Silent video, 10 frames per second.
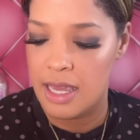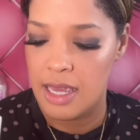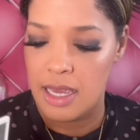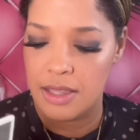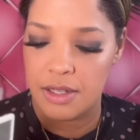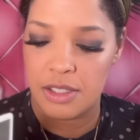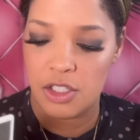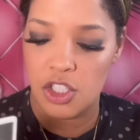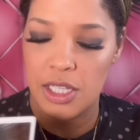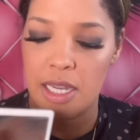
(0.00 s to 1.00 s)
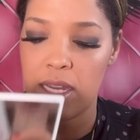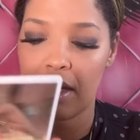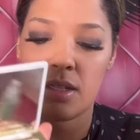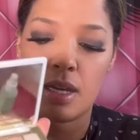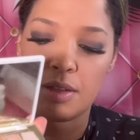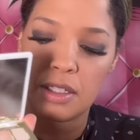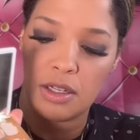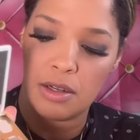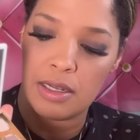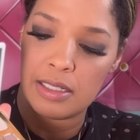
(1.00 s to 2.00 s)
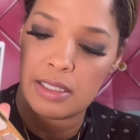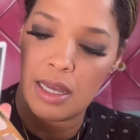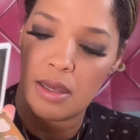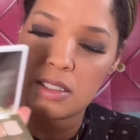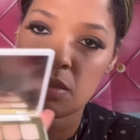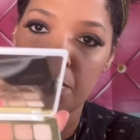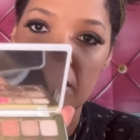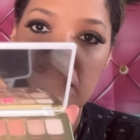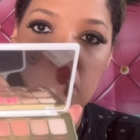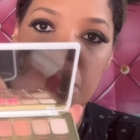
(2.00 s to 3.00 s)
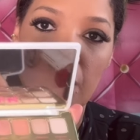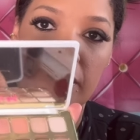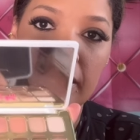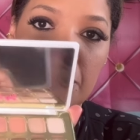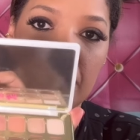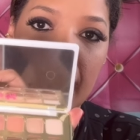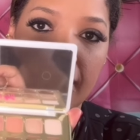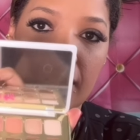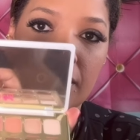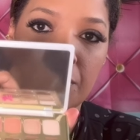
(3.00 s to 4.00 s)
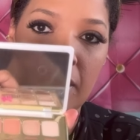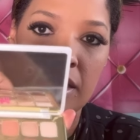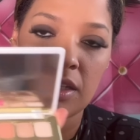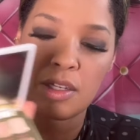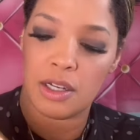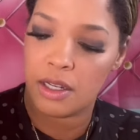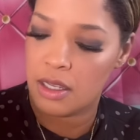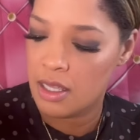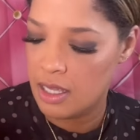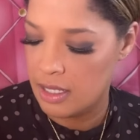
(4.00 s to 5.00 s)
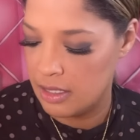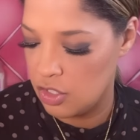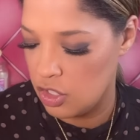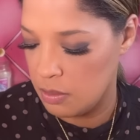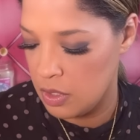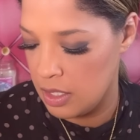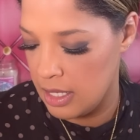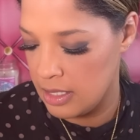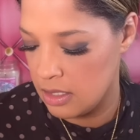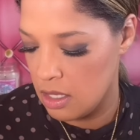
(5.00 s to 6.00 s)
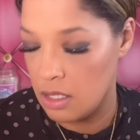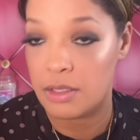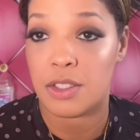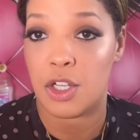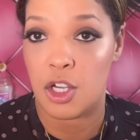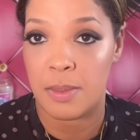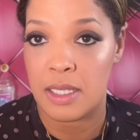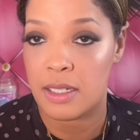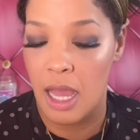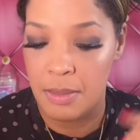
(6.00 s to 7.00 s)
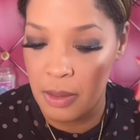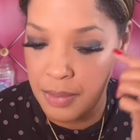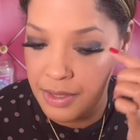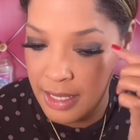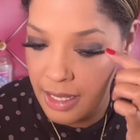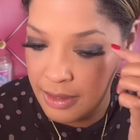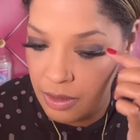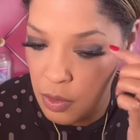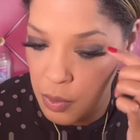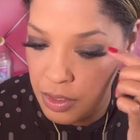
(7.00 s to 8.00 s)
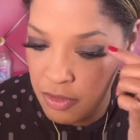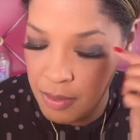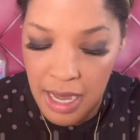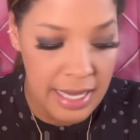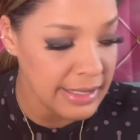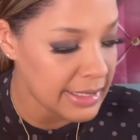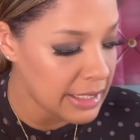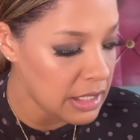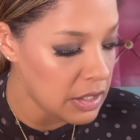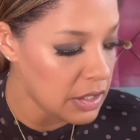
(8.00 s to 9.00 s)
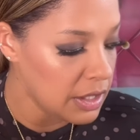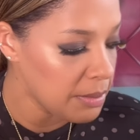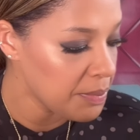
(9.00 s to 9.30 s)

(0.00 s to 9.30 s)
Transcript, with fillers: And there's a shade down here. It's a sparkling black color right here. It's a shimmer and it's called Determined. I'm gonna put that at the corner of my eyelid here.